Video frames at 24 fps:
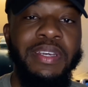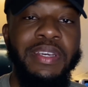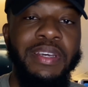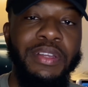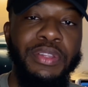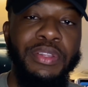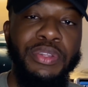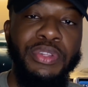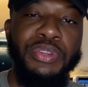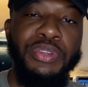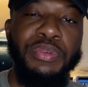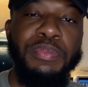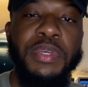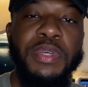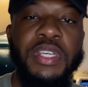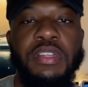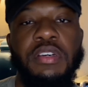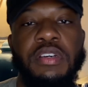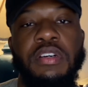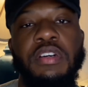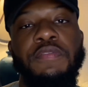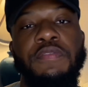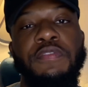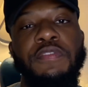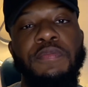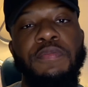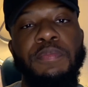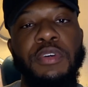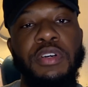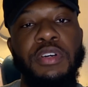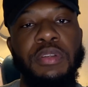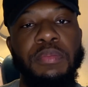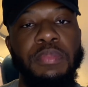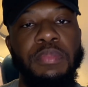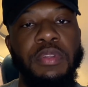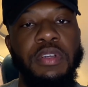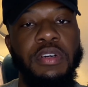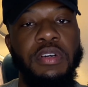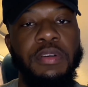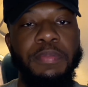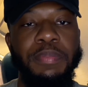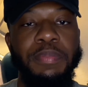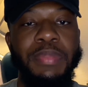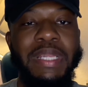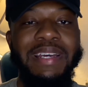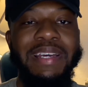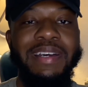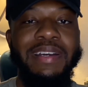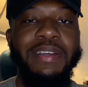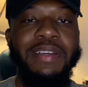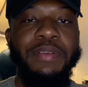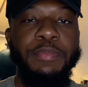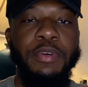A little bit of Mont Blanc Black,